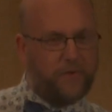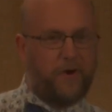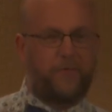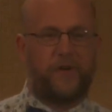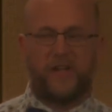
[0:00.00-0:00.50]

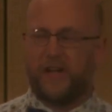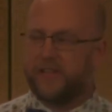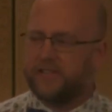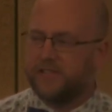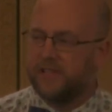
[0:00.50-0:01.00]
R four D
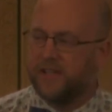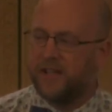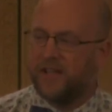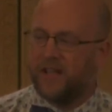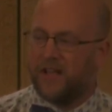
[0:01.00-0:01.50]
S.
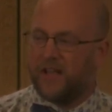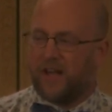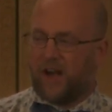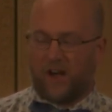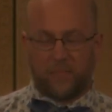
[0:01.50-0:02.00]

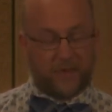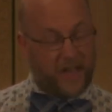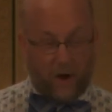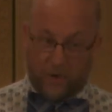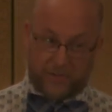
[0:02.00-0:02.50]
Um,
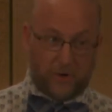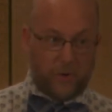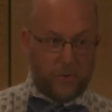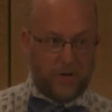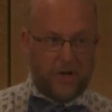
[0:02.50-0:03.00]
and
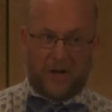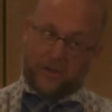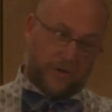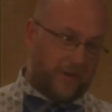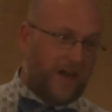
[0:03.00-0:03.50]
also, I
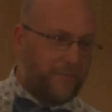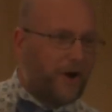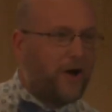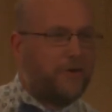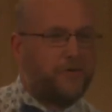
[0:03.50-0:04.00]
learned a lot
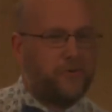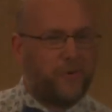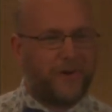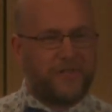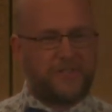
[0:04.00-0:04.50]
about how Tune
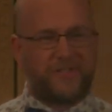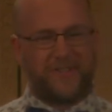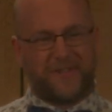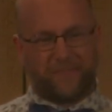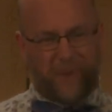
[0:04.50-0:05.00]
works
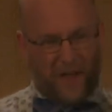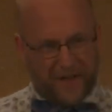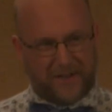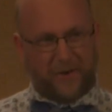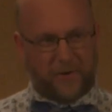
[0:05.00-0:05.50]
by
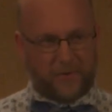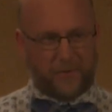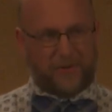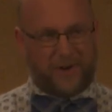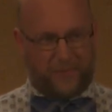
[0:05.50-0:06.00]
going through
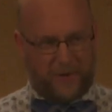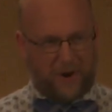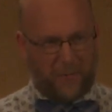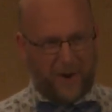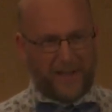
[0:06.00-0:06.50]
trying to figure
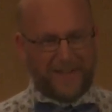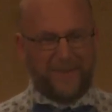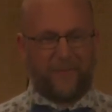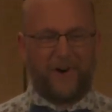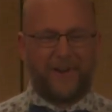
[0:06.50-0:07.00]
out why it
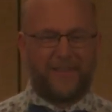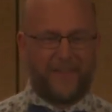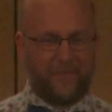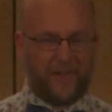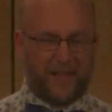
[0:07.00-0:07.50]
didn't work and
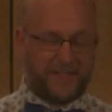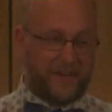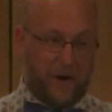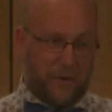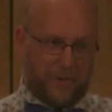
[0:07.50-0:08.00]
then realizing,
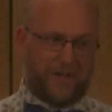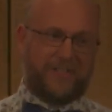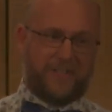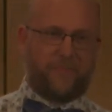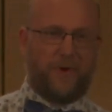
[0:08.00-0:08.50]
oh, because
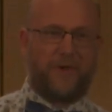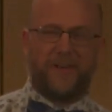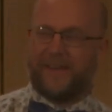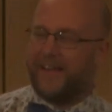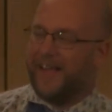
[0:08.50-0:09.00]
it's broken.